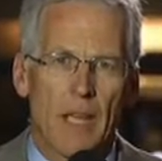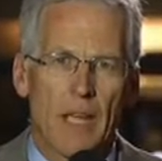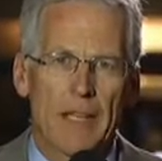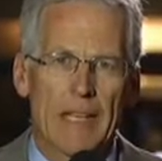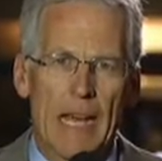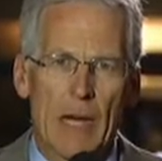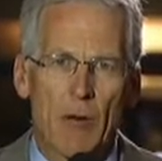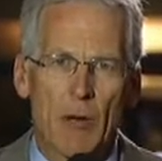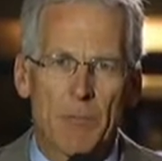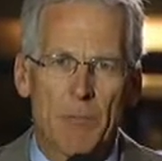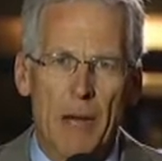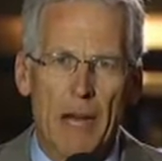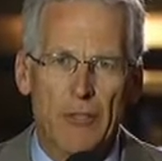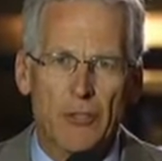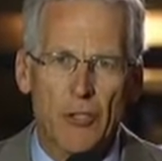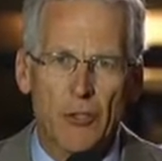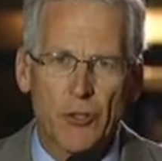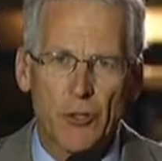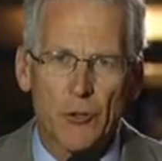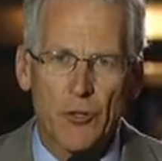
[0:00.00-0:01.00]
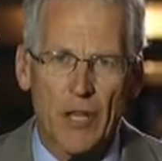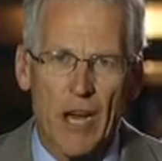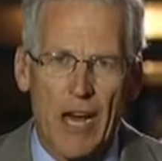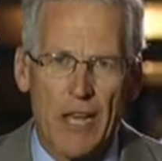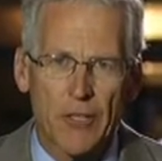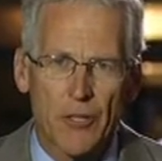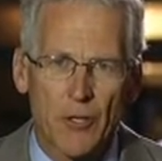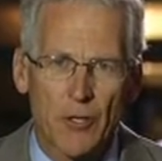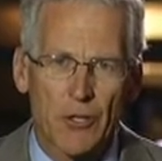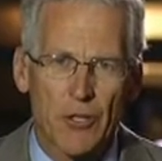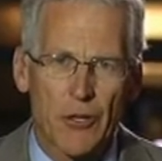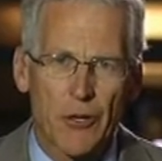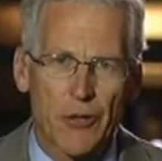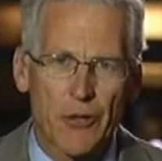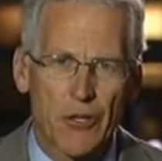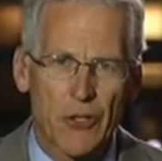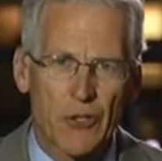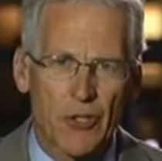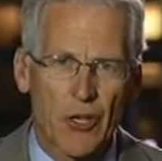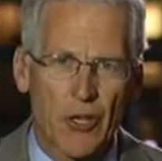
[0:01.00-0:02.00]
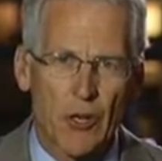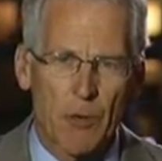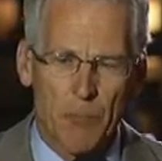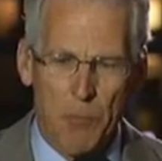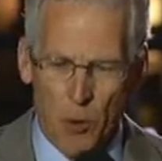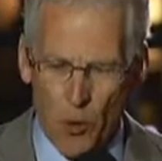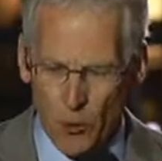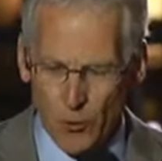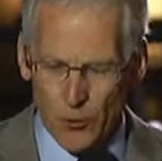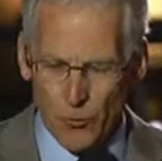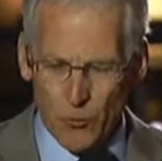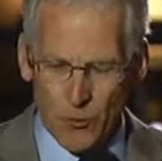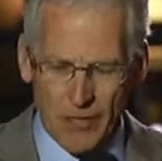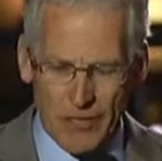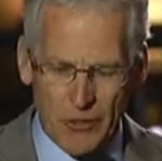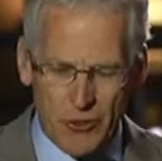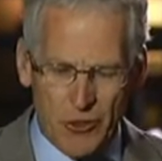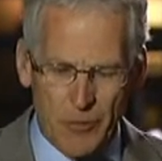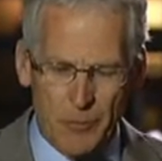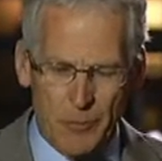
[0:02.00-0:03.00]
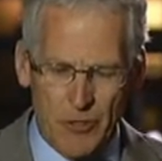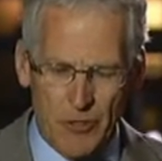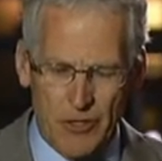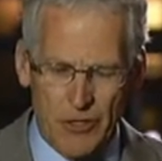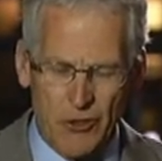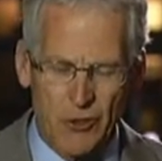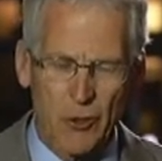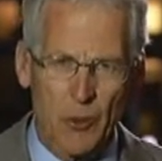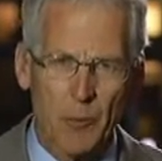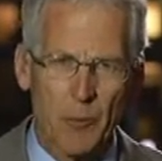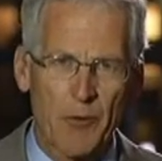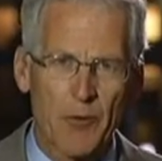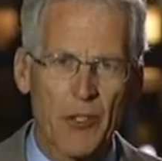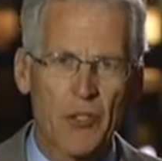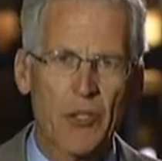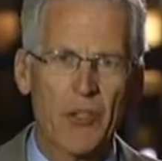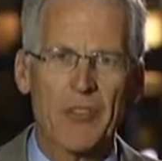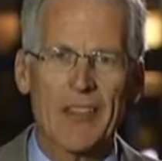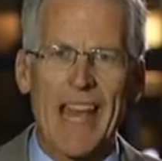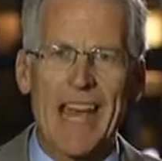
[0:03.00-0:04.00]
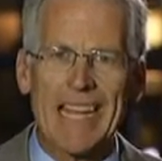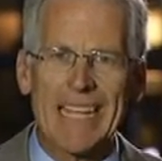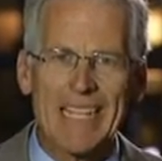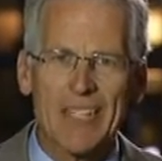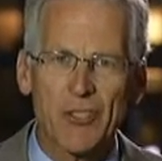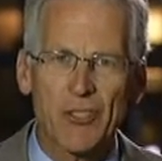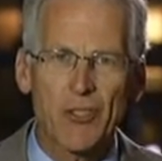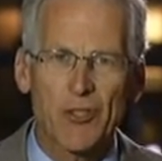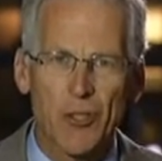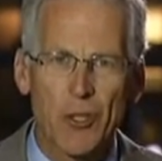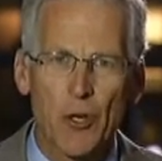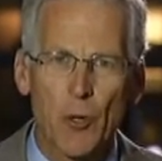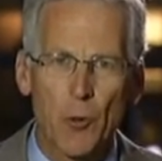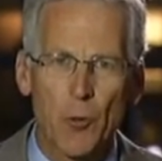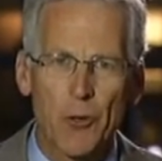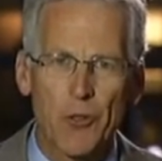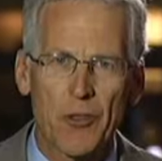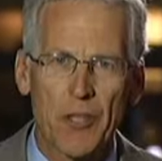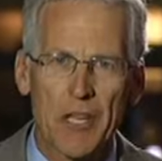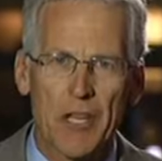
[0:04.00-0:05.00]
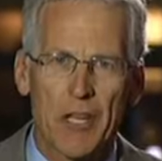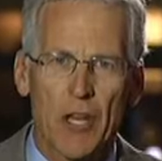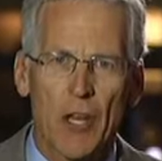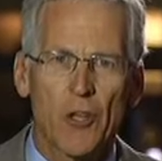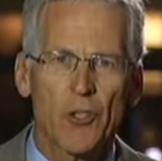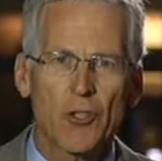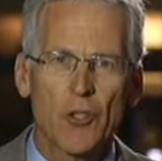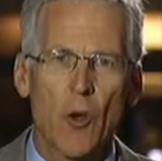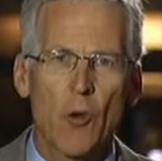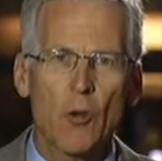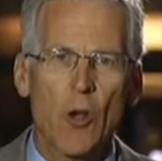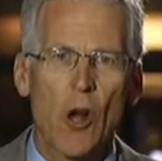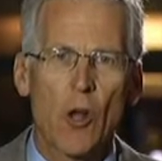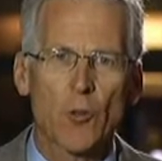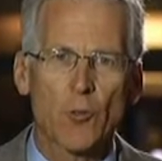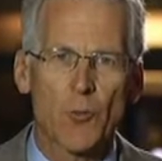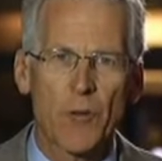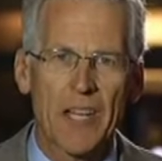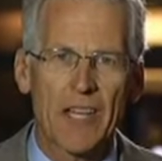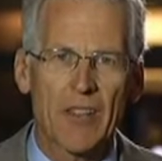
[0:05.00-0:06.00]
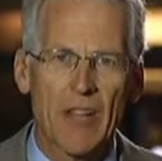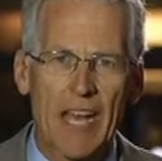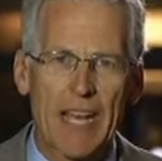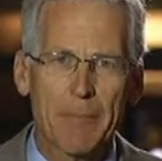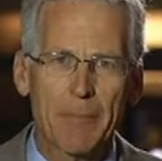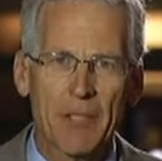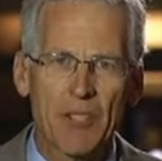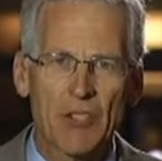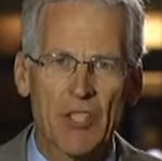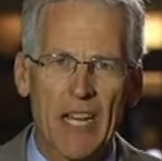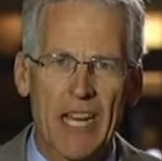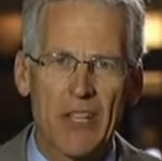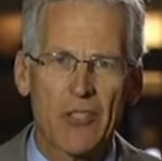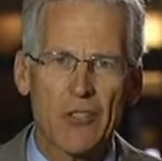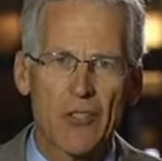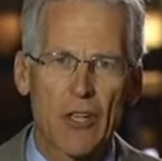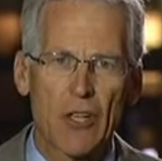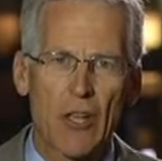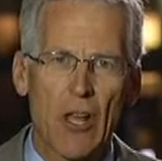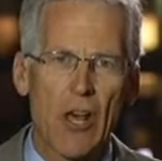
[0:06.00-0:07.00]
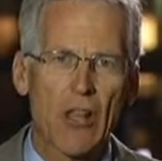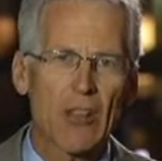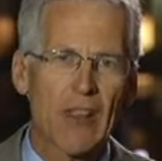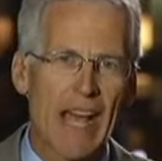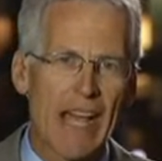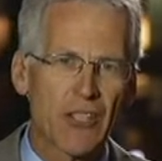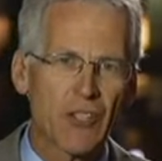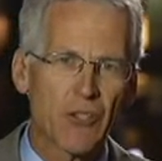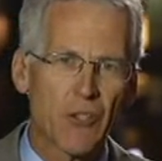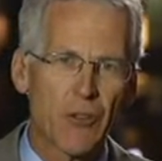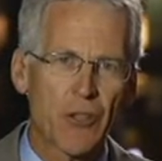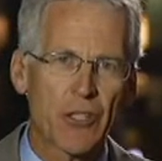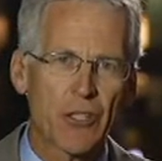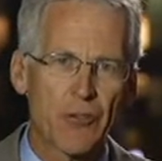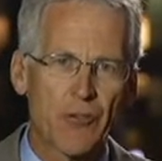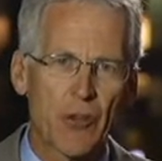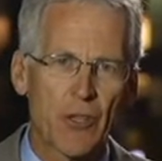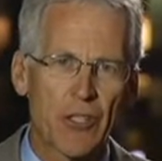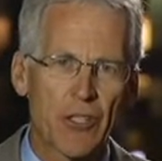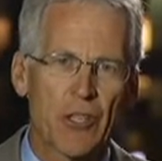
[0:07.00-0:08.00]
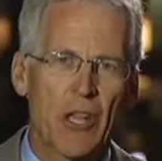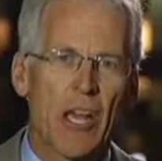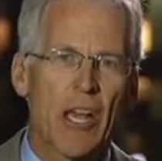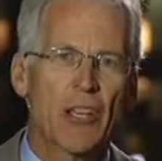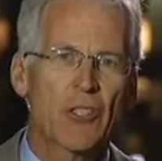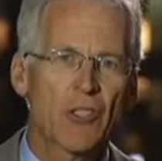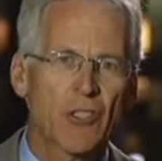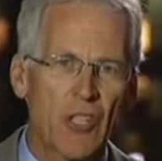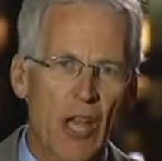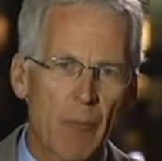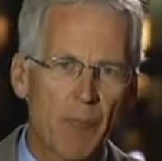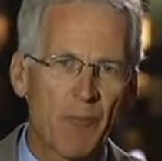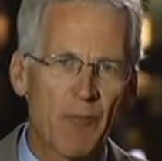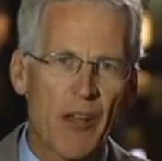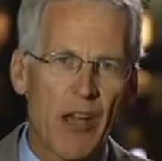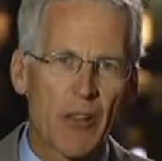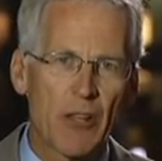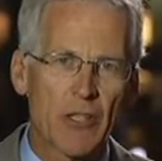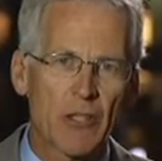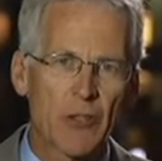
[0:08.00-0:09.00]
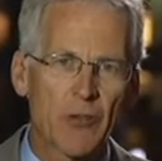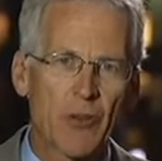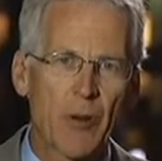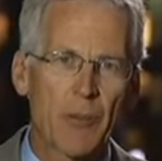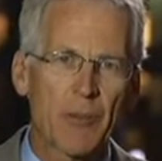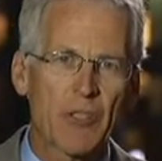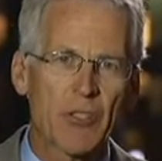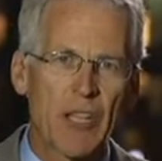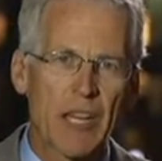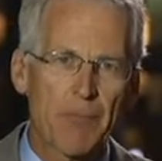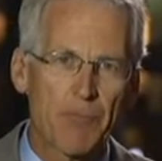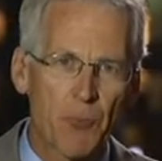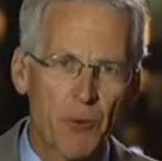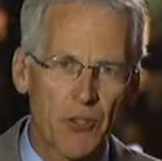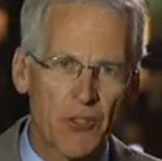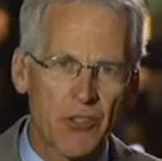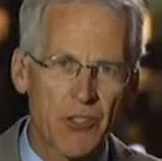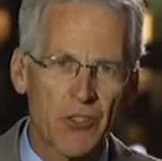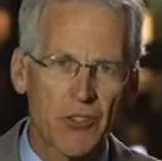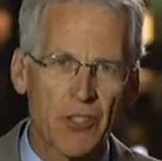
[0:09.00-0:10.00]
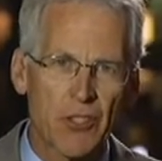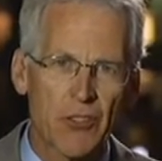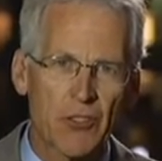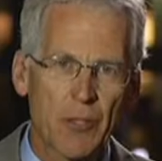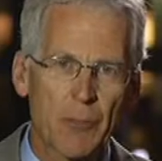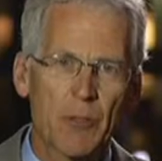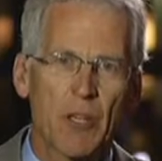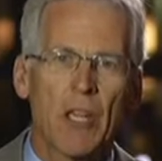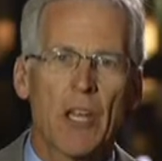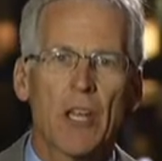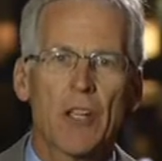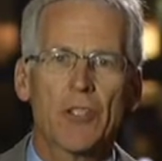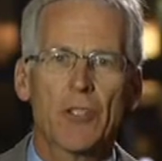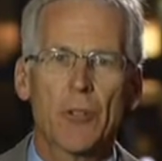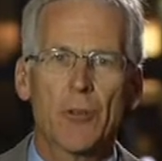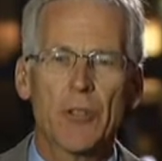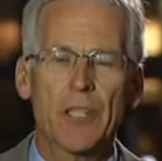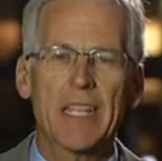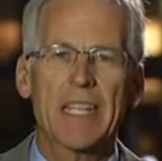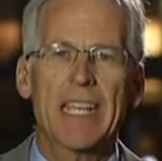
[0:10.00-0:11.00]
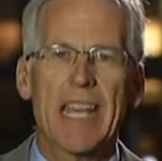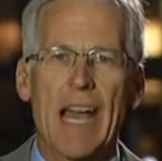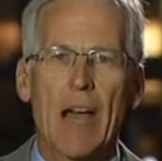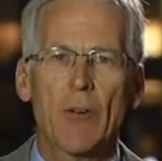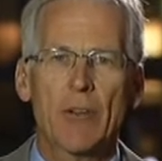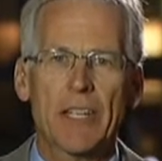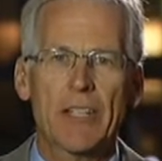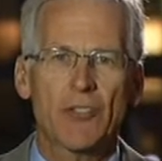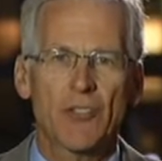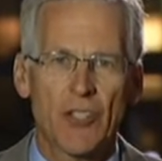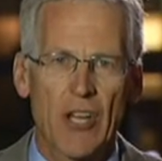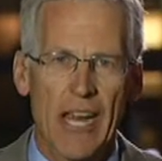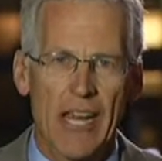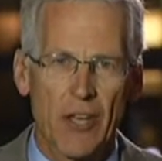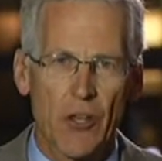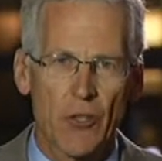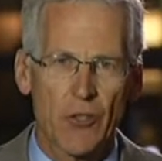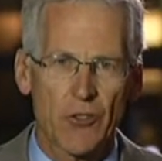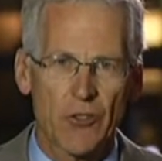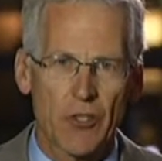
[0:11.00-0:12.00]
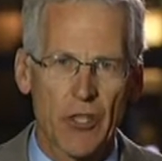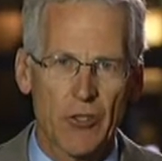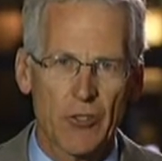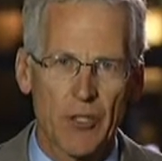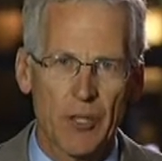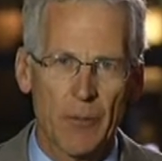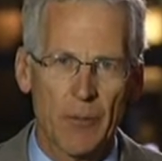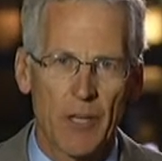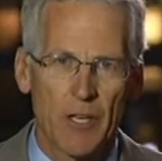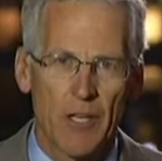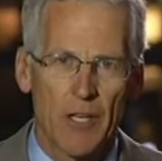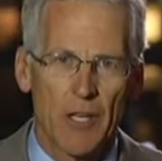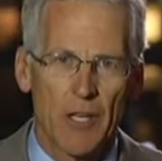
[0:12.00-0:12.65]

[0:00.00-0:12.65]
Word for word: Now, what Pasasouk got earlier this year, post-release community supervision, that is new with the so-called realignment change in the law last year that diverted some felons from the state prison system to the county jail system.